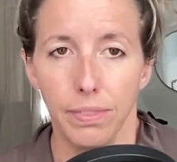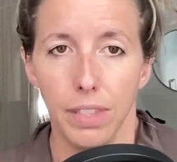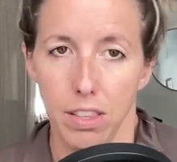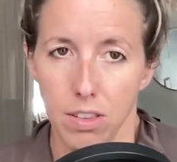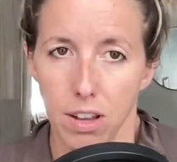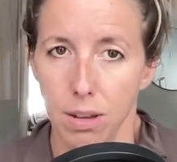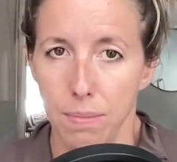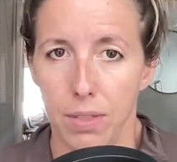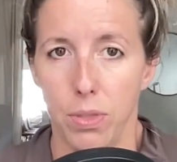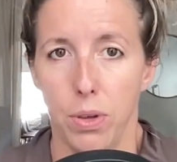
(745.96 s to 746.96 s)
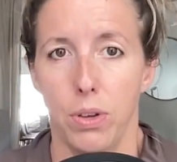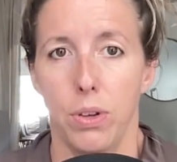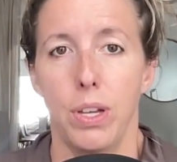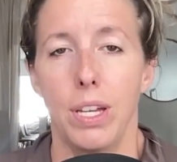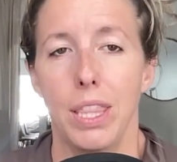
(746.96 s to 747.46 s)
Let's talk about
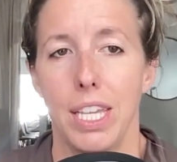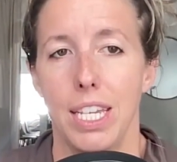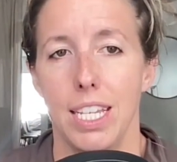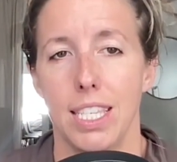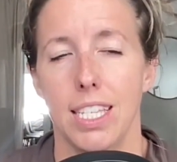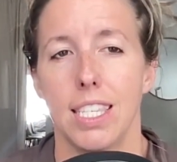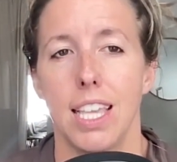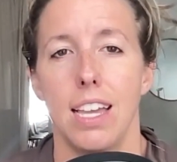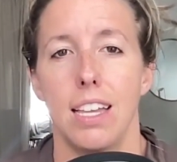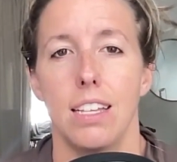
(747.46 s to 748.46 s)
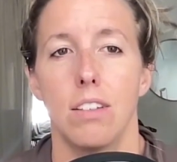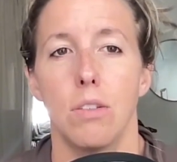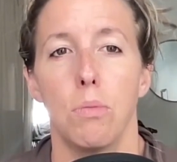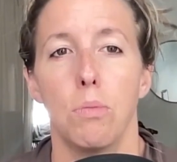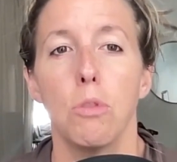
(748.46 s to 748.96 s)
the discs
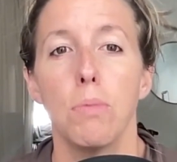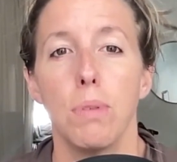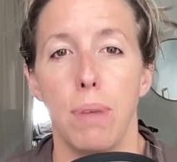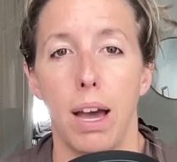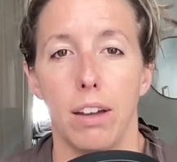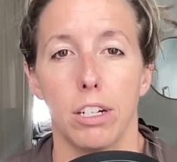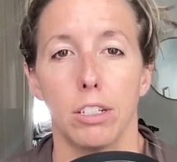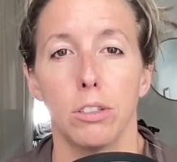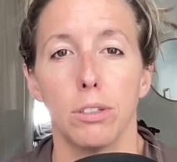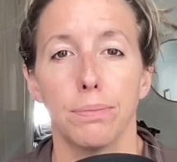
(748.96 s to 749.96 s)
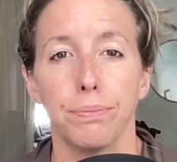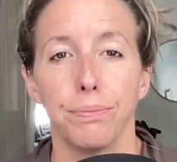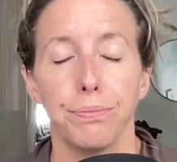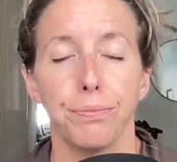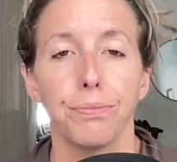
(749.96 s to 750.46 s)
and movement patterns.
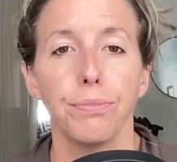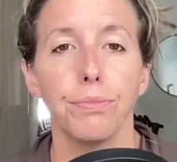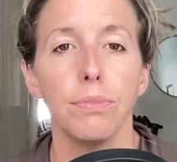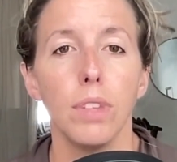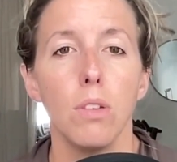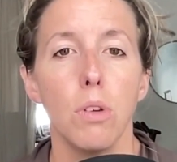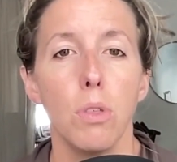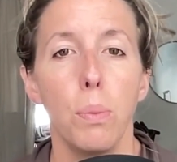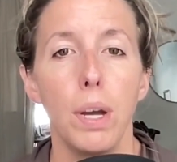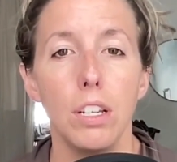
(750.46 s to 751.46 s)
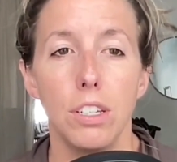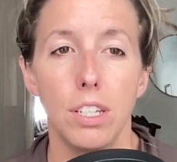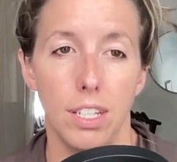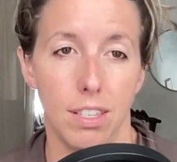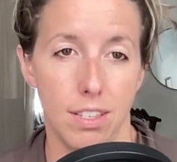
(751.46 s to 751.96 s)
So the wedge
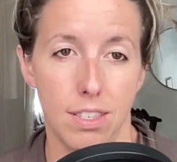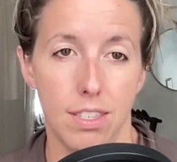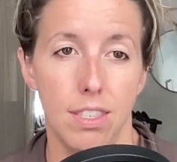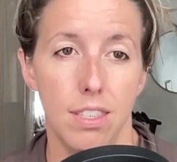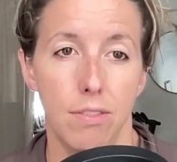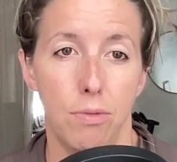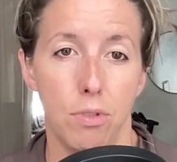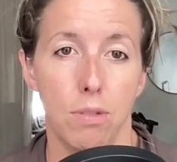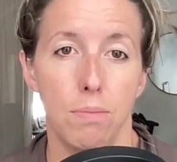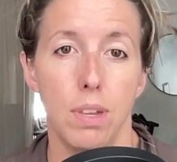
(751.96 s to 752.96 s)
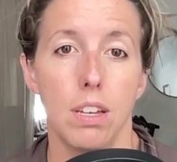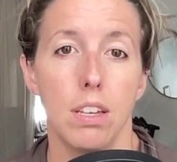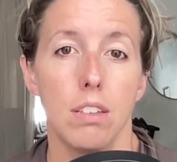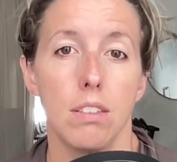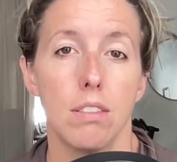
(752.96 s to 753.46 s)
discs form
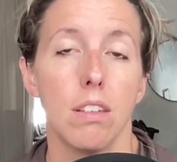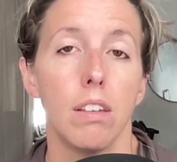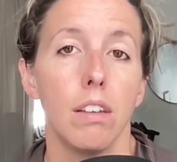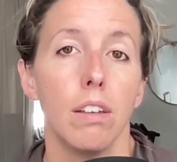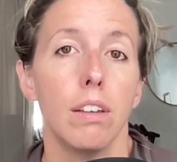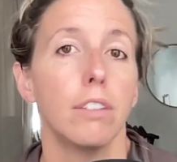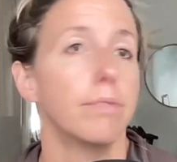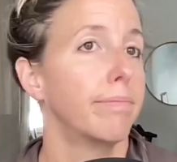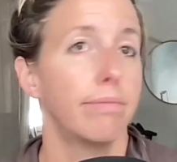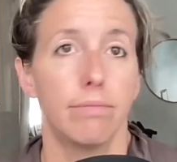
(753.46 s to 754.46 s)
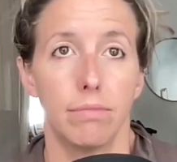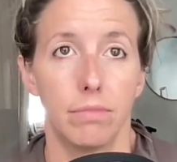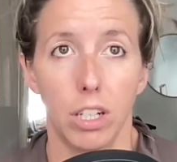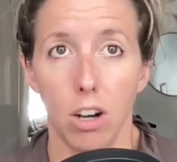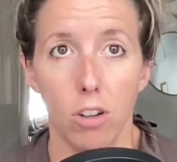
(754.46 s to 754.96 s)
because
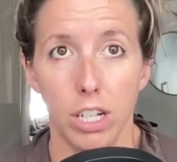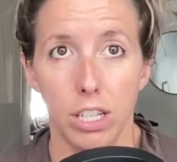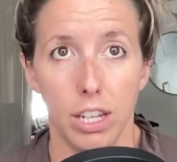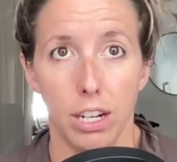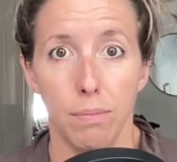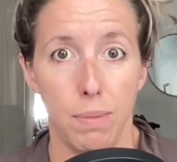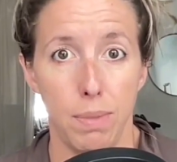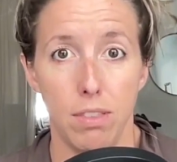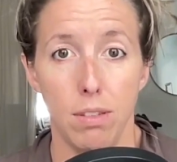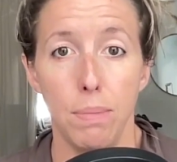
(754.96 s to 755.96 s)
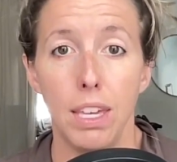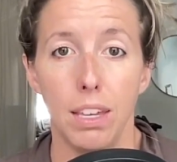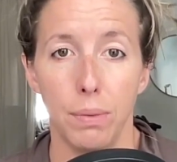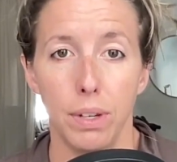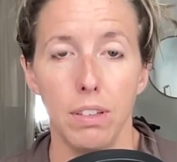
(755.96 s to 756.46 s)
they're already there maybe to
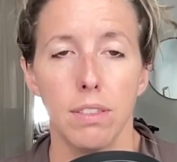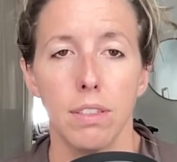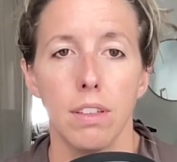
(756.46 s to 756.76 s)
begin with,